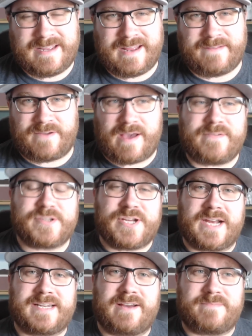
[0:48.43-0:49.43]
And if you haven't
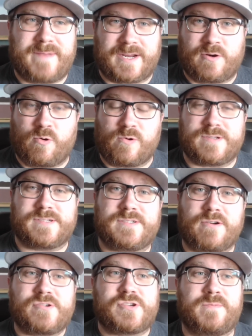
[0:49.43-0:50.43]
checked out my course,
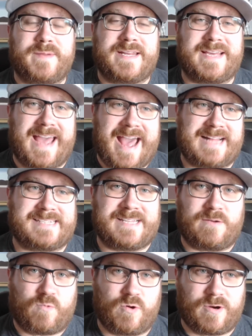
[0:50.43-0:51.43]
Social Media Ads
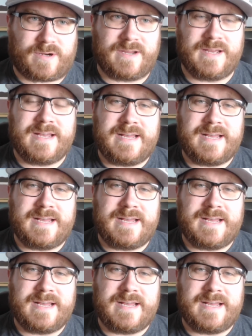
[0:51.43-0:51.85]
That Work,